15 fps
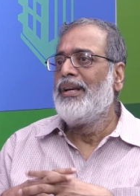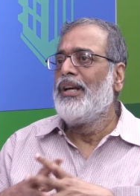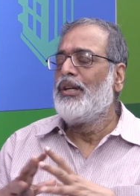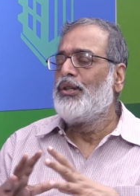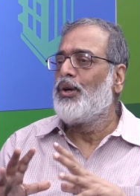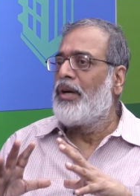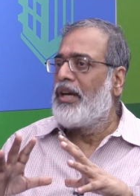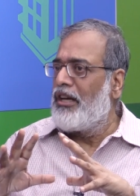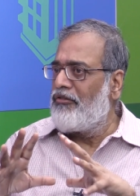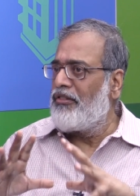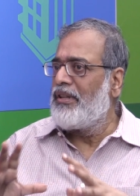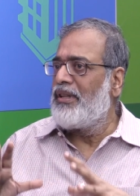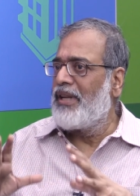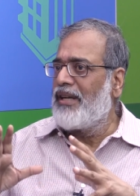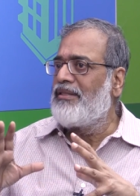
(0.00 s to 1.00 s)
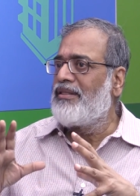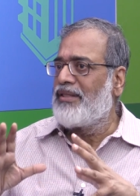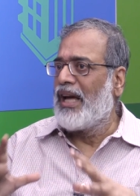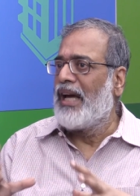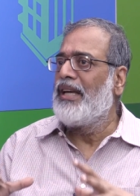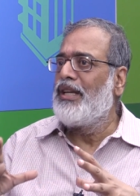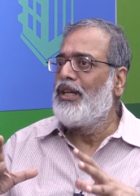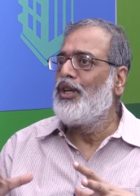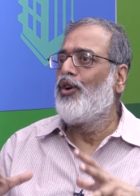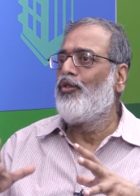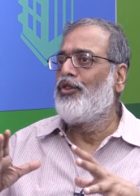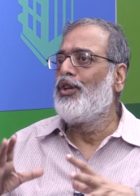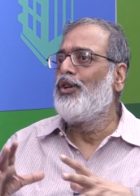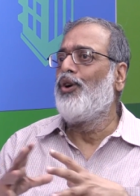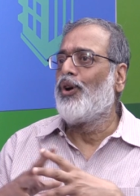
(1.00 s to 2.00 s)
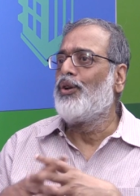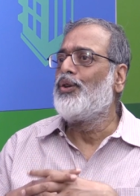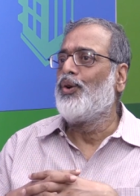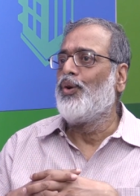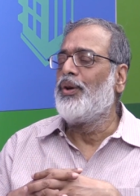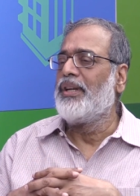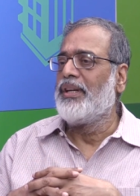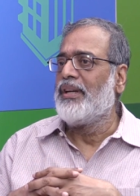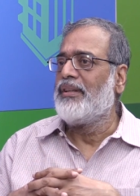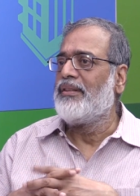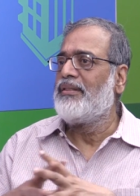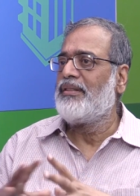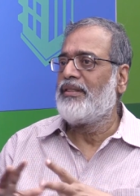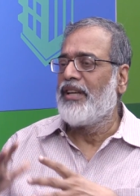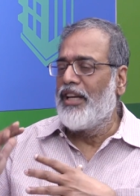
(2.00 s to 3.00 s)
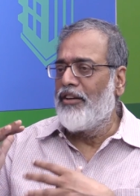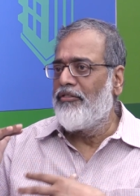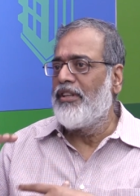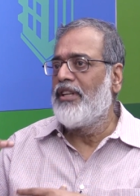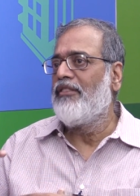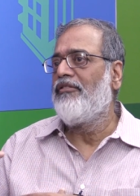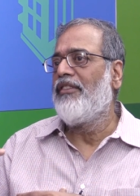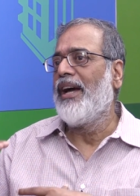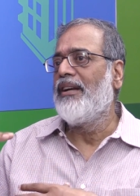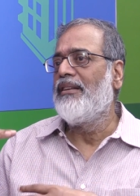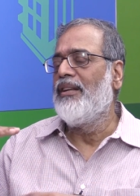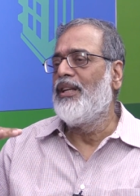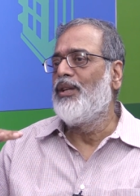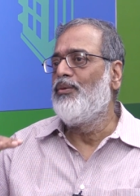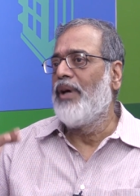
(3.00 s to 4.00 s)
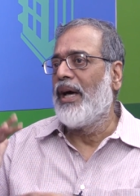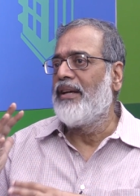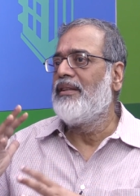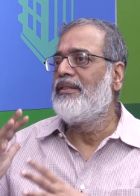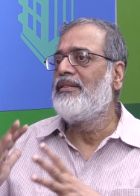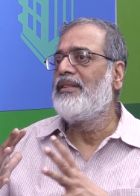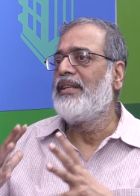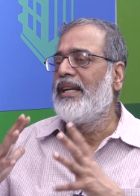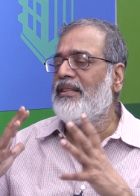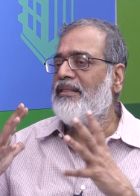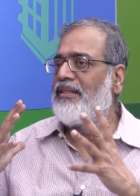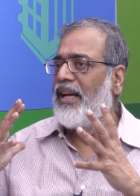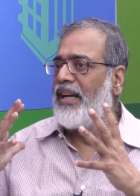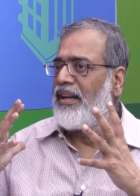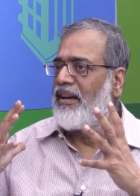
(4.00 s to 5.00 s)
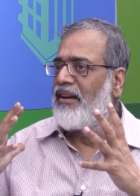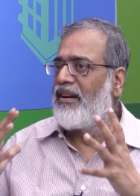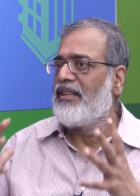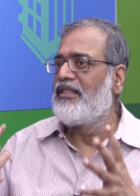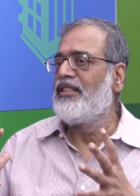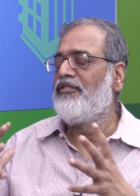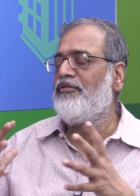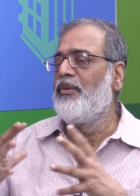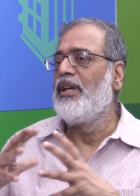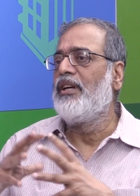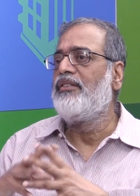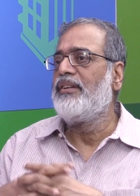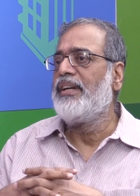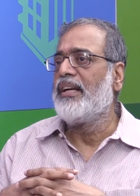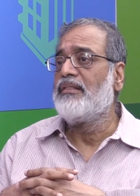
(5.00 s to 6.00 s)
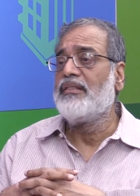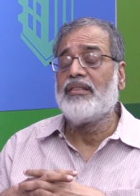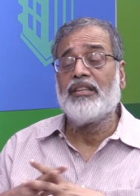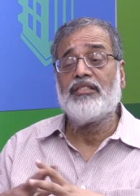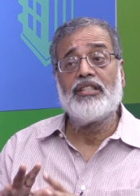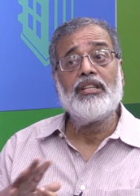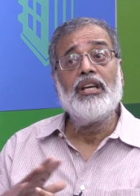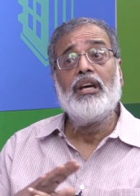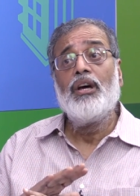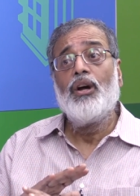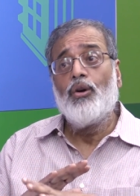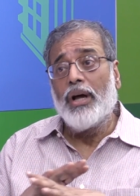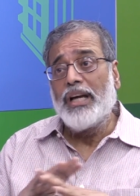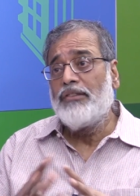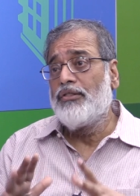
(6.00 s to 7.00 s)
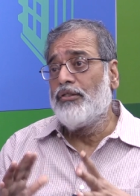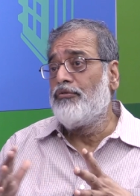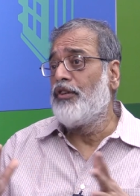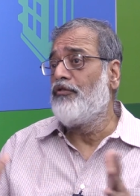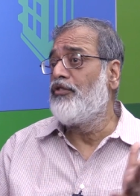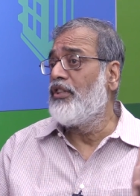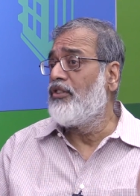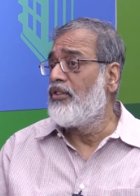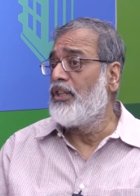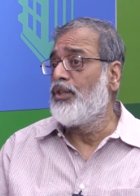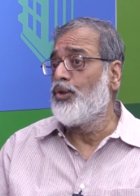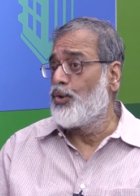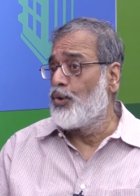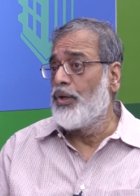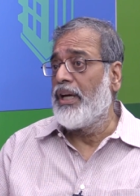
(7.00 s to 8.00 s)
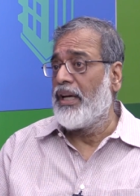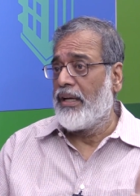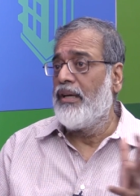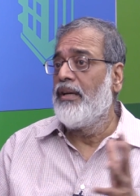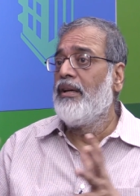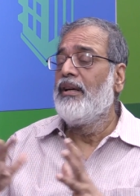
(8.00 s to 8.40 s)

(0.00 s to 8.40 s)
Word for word: So, given that psyche of the North Koreans, given the fact that the United States had aggressive military exercises right from 53 to today,